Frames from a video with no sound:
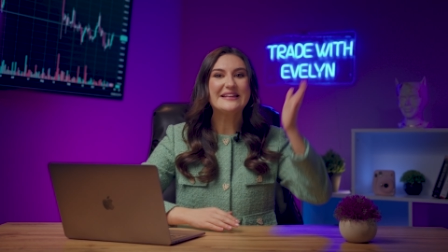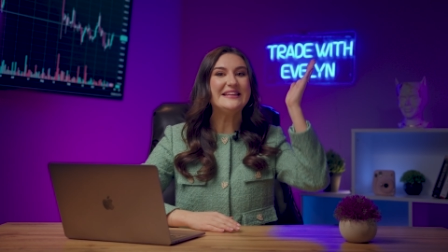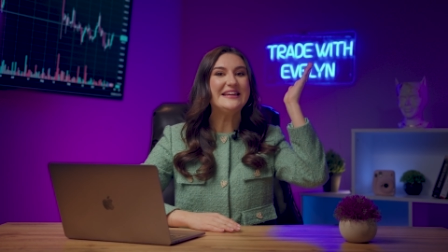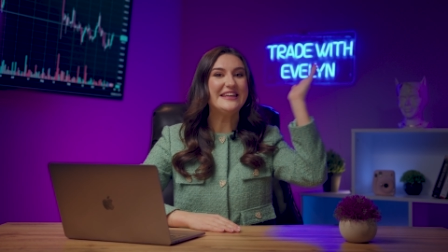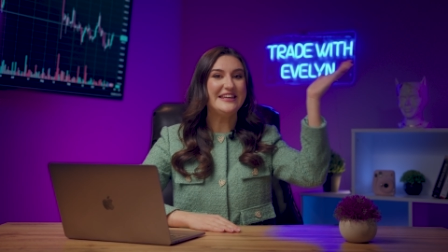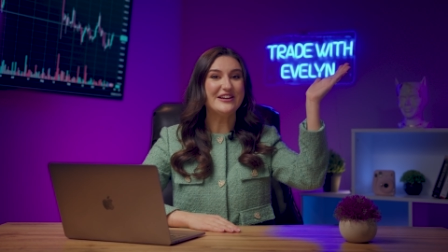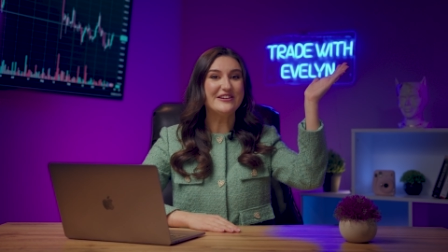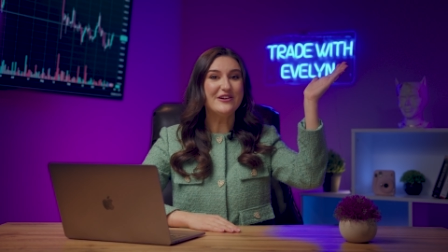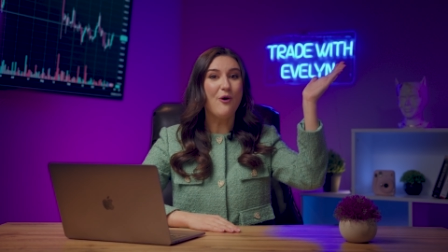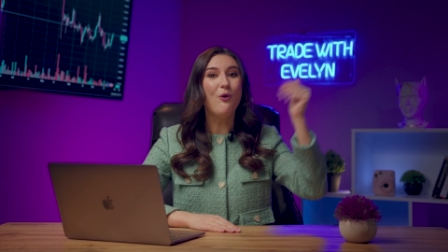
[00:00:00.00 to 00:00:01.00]
Click
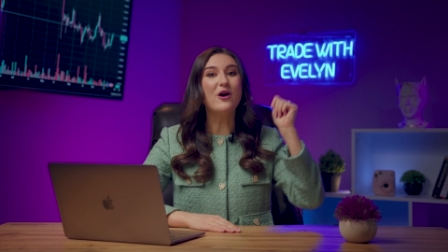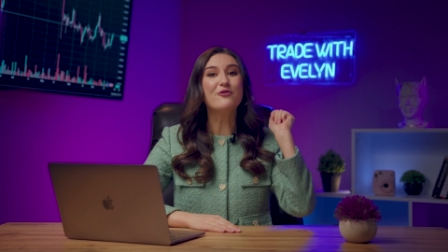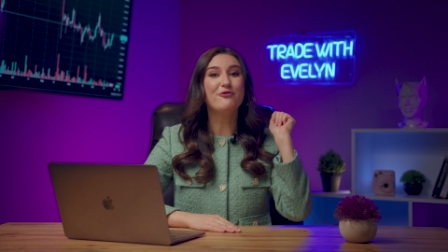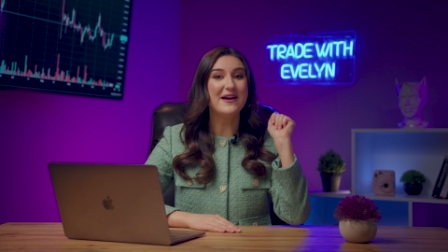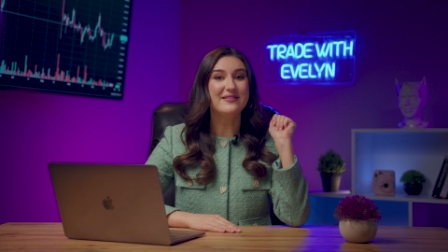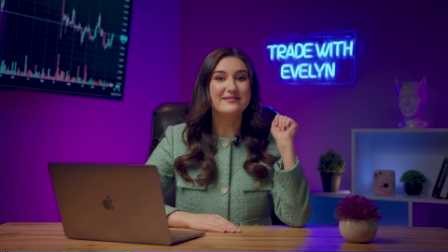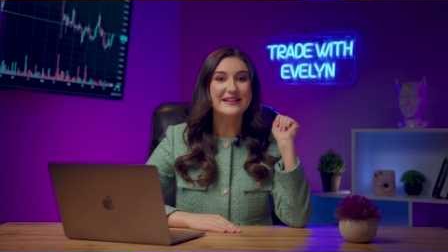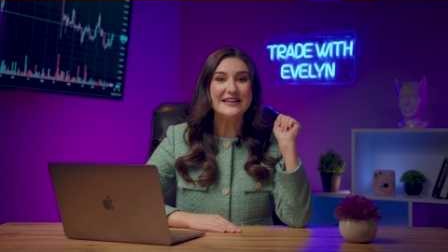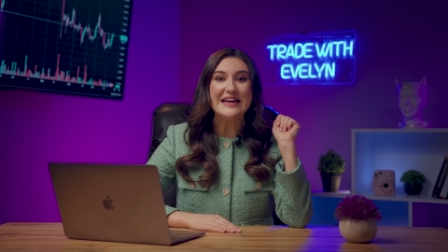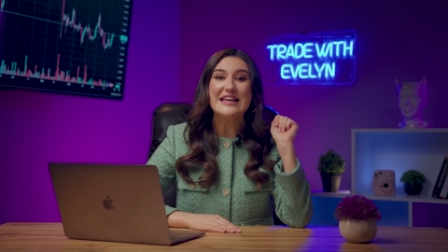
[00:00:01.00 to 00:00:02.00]
here or find the
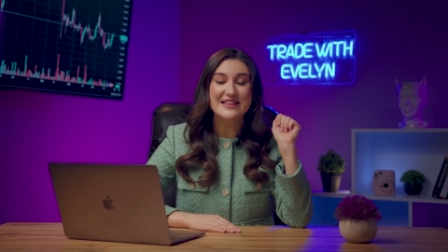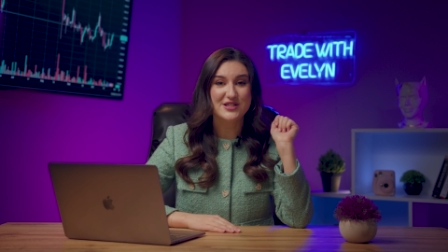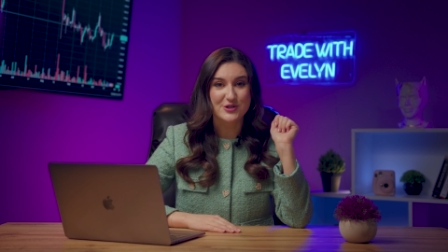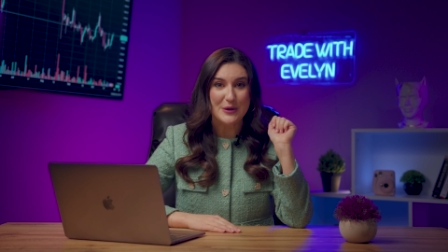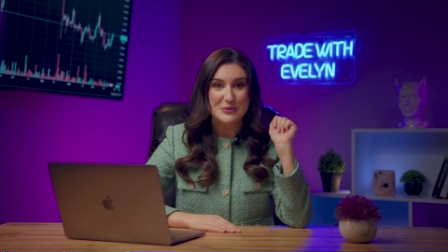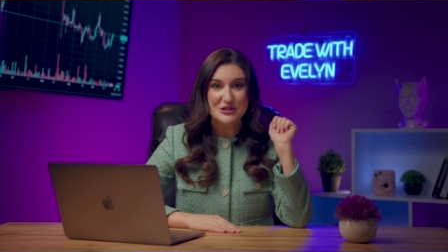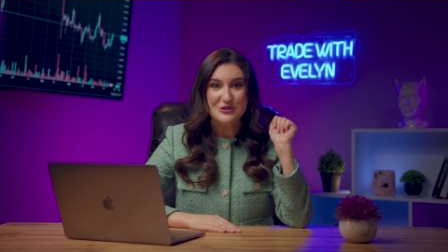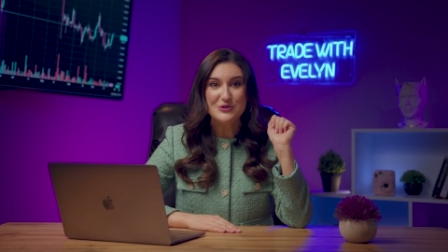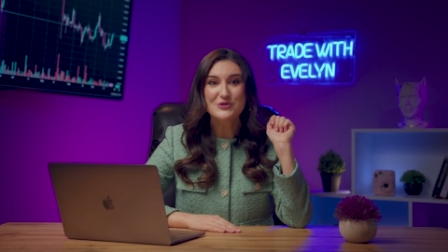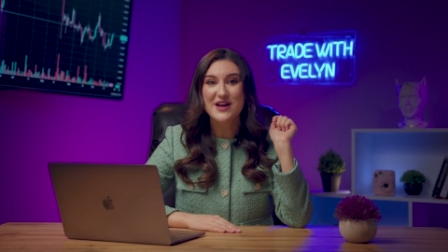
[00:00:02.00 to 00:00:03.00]
link in the description
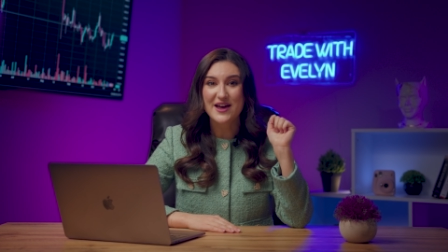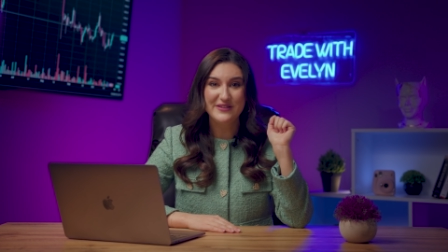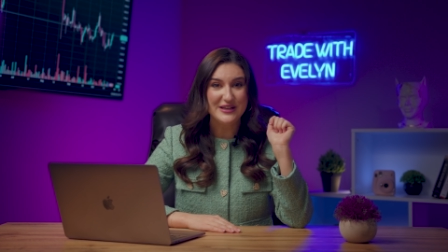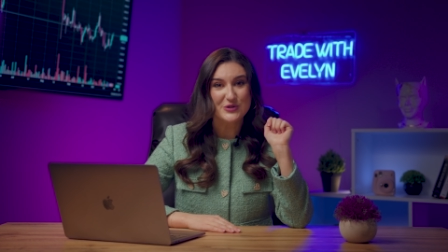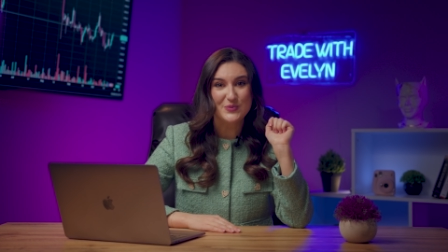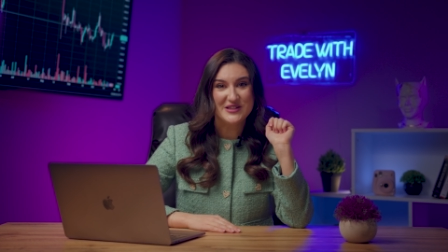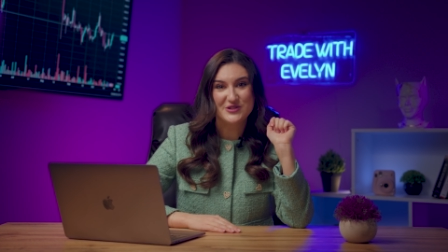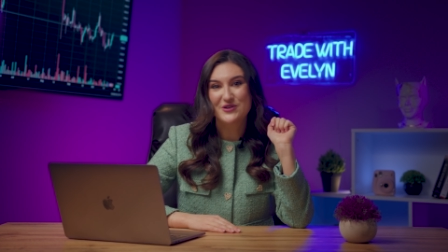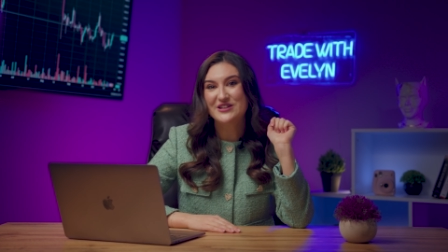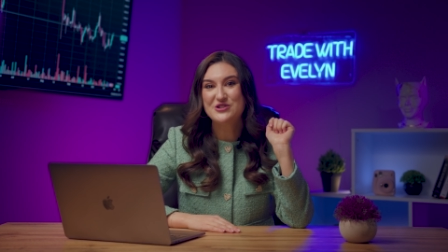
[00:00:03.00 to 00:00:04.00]
to dive into my
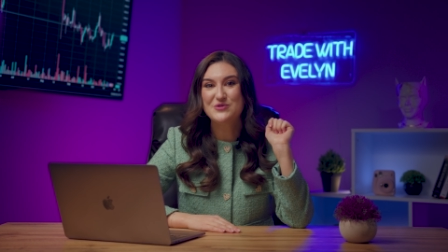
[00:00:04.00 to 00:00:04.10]
strategy